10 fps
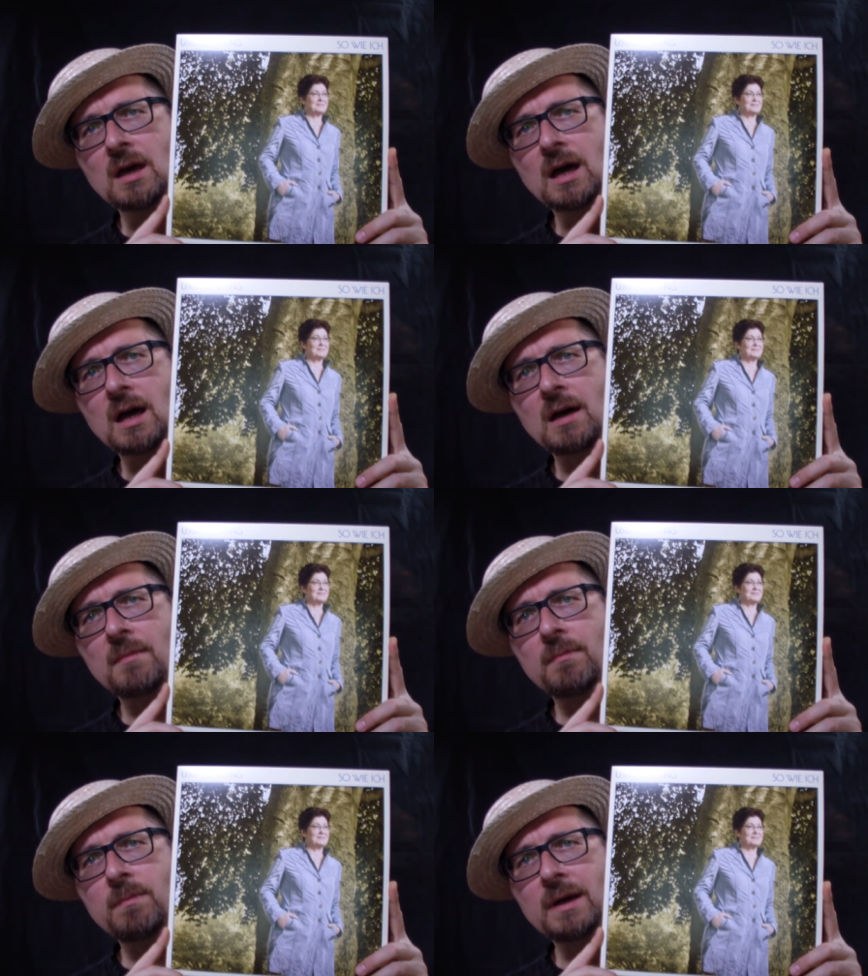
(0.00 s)

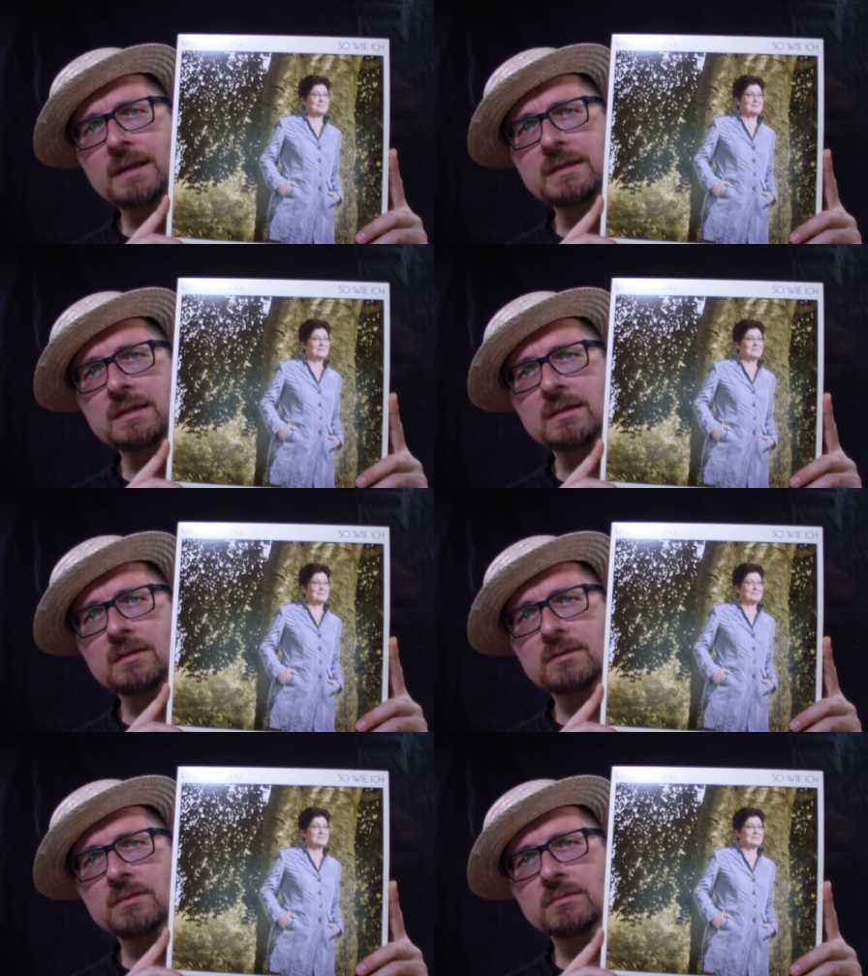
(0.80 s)
Um, but
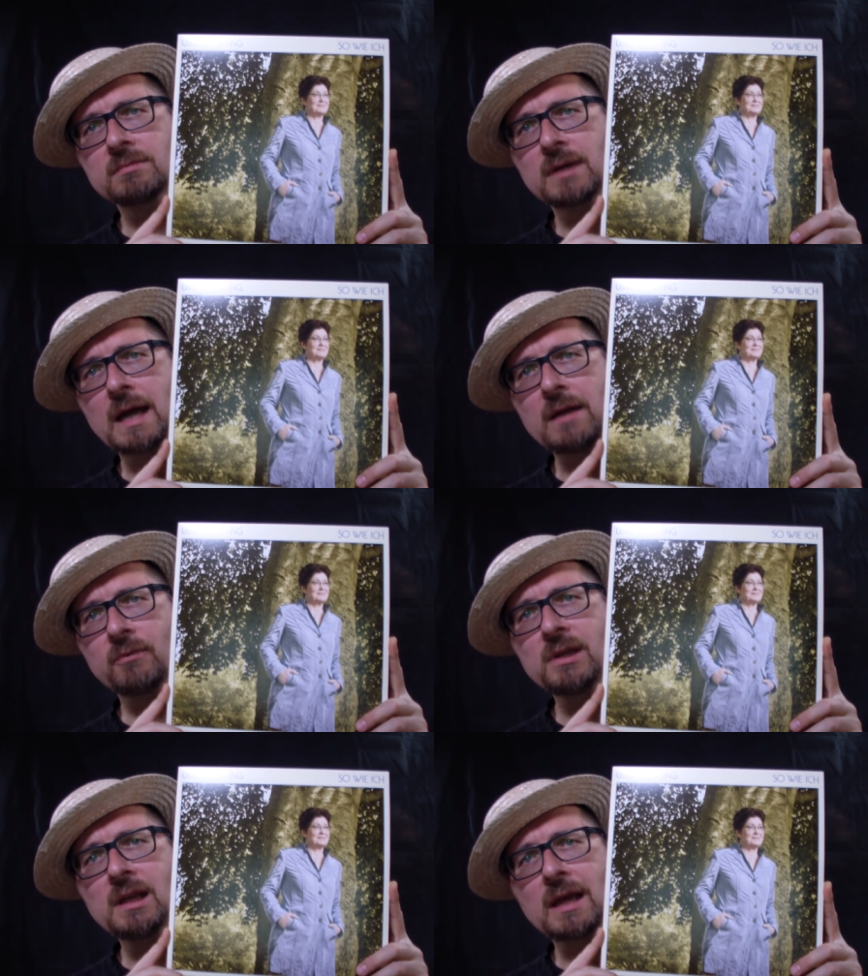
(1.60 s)
uh, I
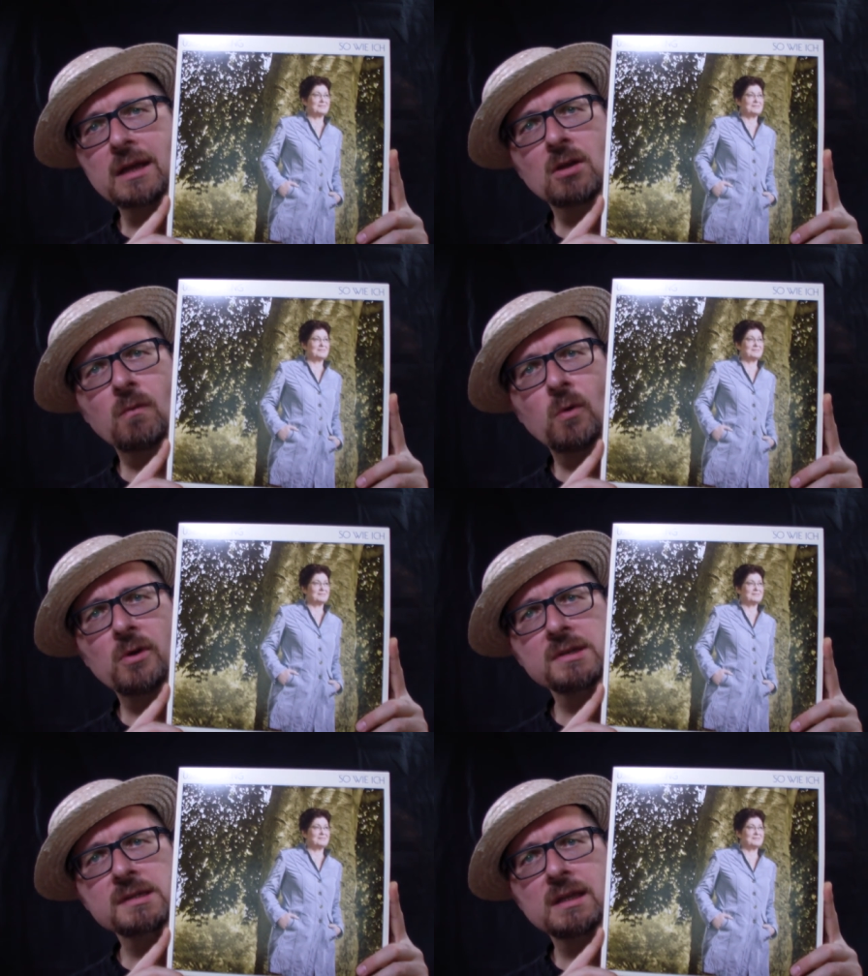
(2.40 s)
really like her
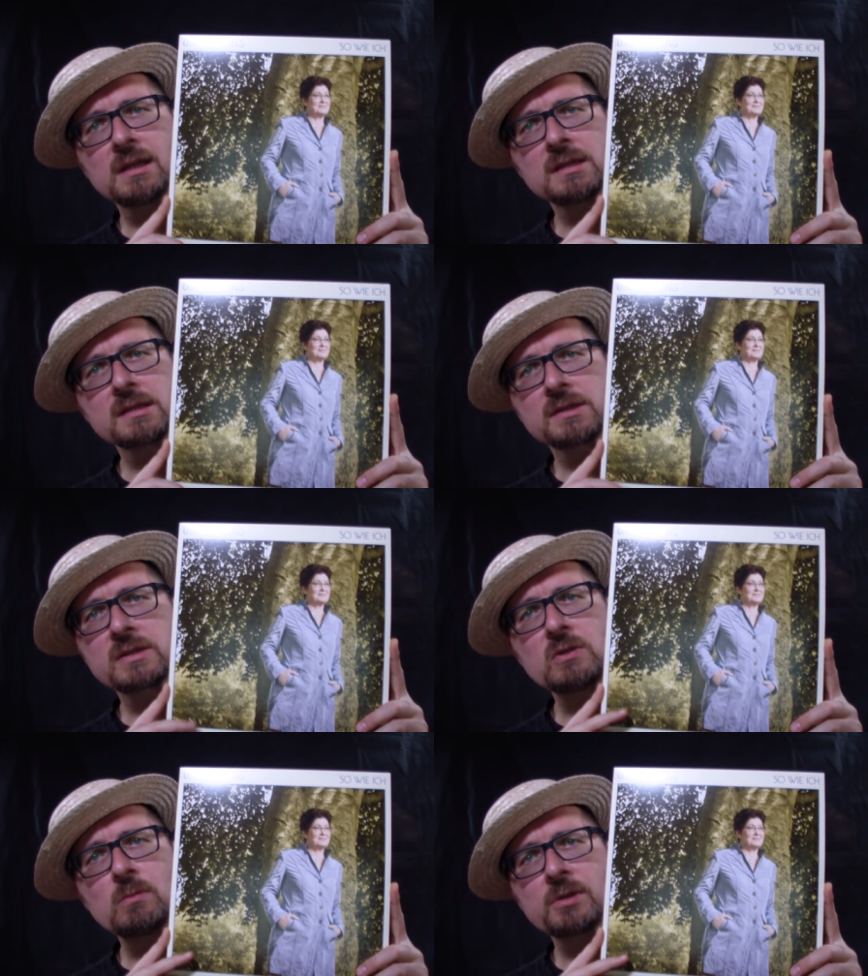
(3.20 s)
voice, and it's a
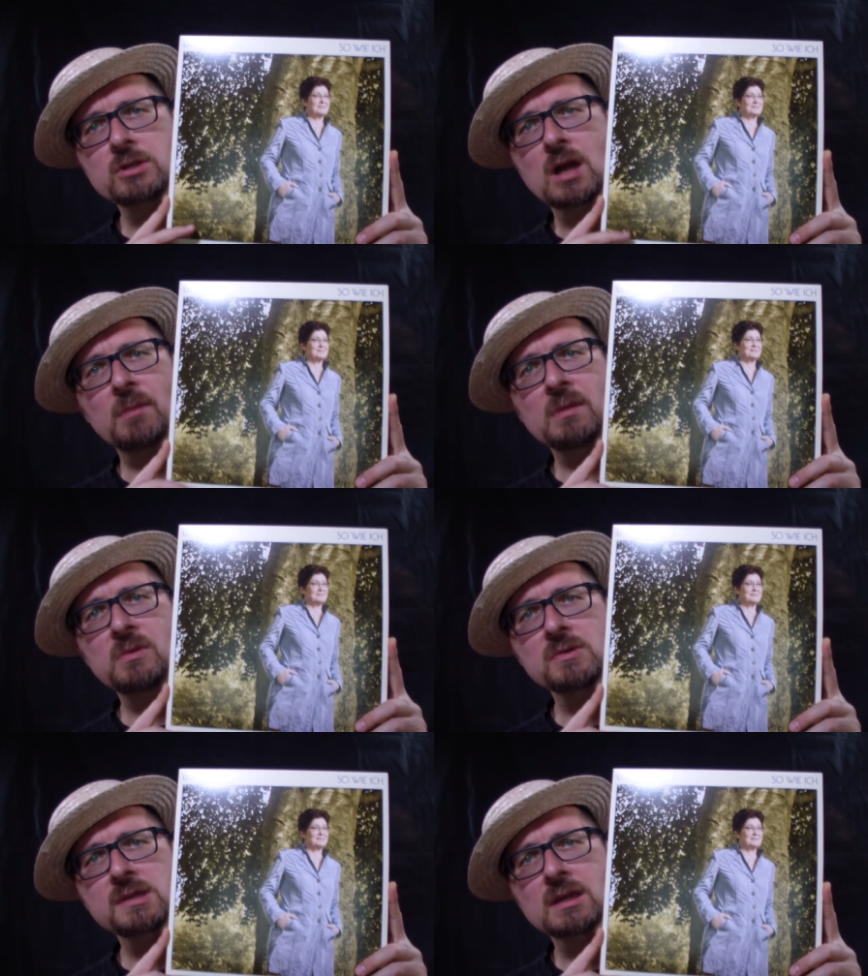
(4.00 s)
super charming
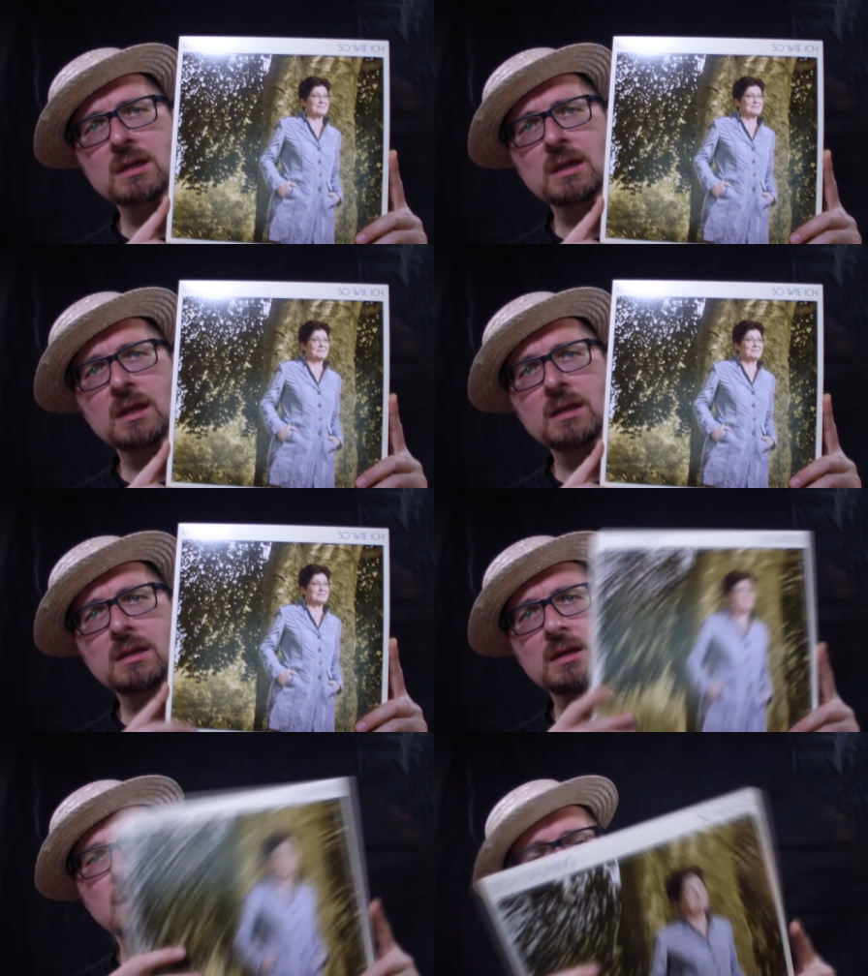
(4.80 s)
music and
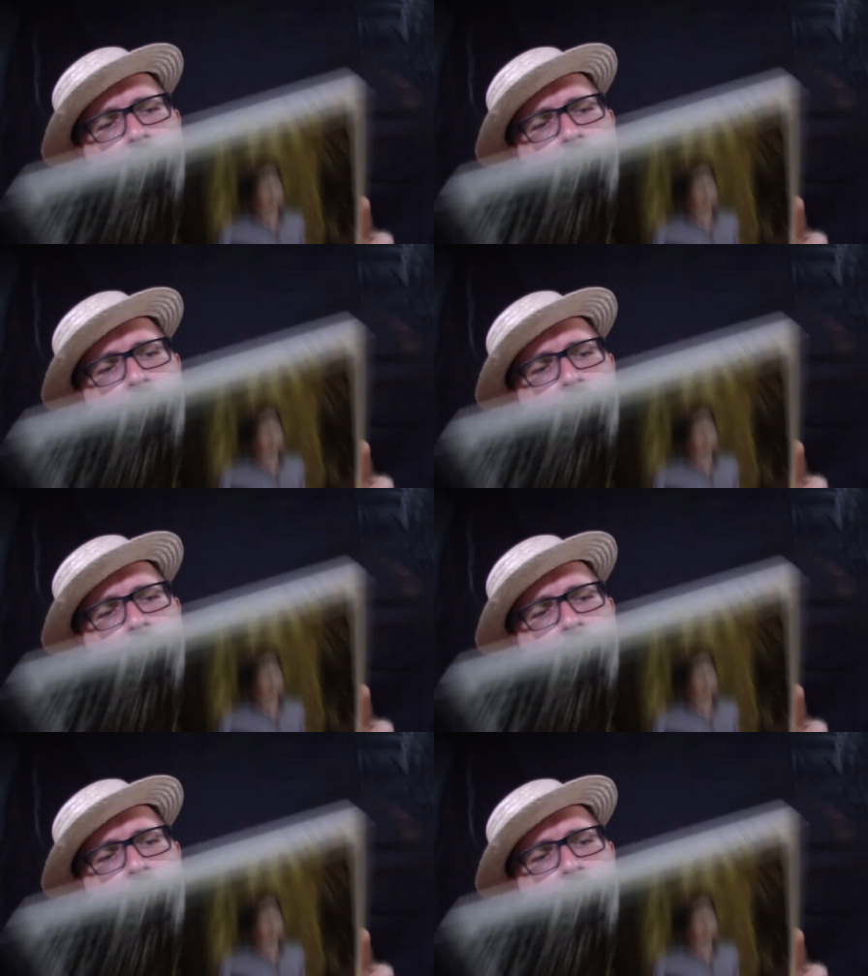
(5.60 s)
uh,